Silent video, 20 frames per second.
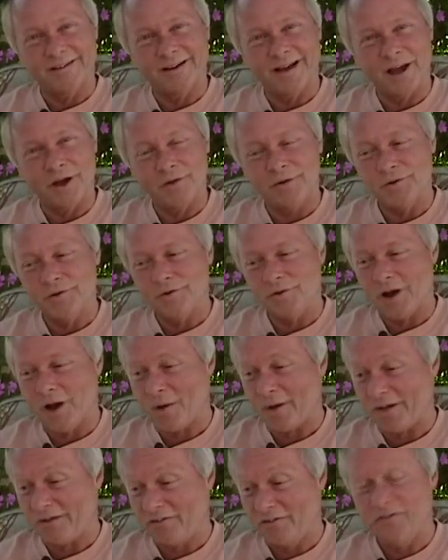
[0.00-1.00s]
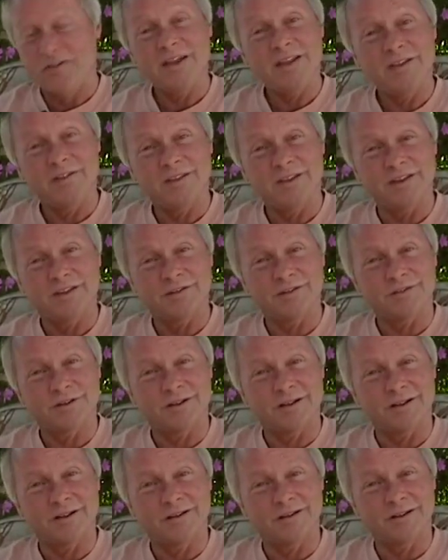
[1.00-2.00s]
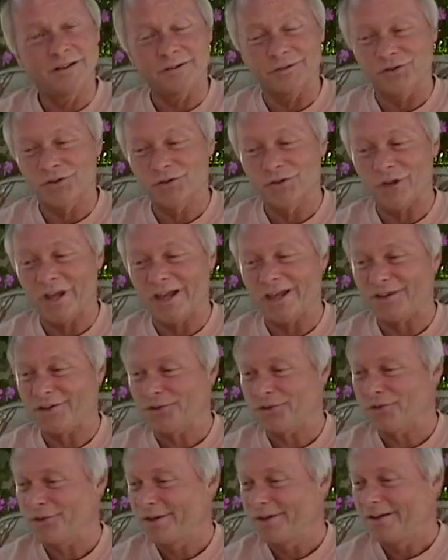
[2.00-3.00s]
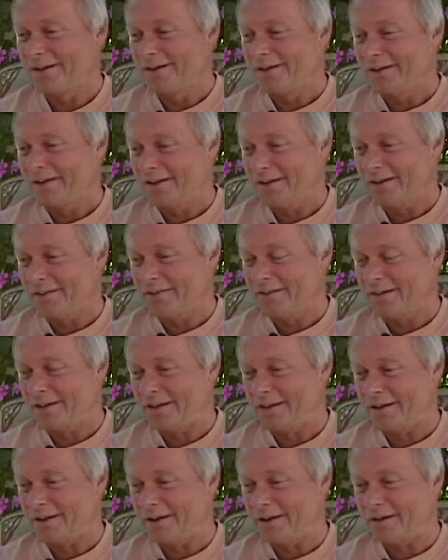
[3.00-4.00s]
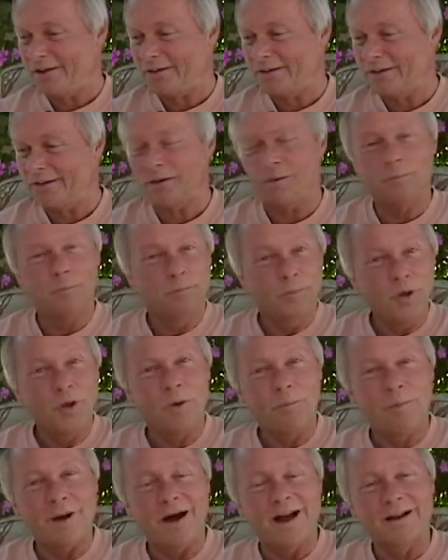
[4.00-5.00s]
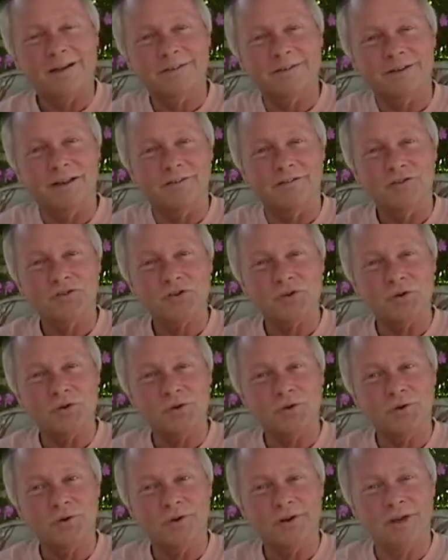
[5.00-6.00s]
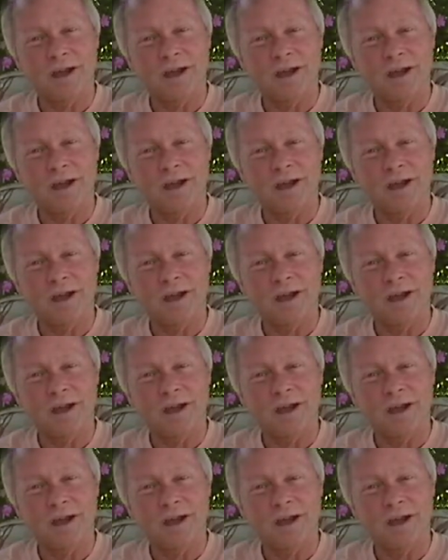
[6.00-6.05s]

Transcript: uh, how you how I feed these uh, little slings in the uh, little pill box that I've showed you